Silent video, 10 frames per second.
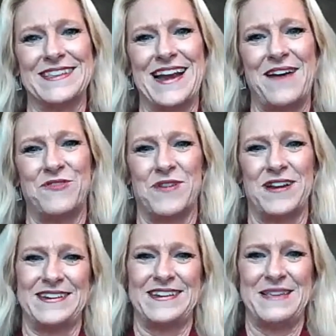and have the
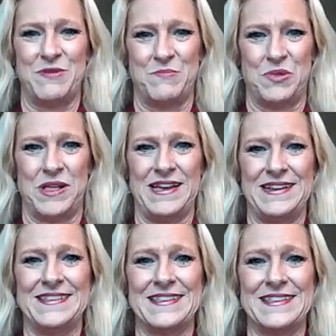right team in
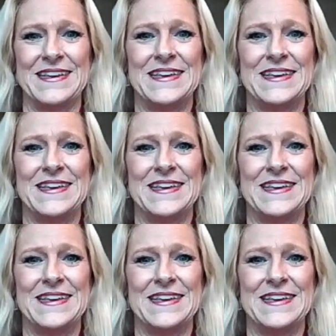place.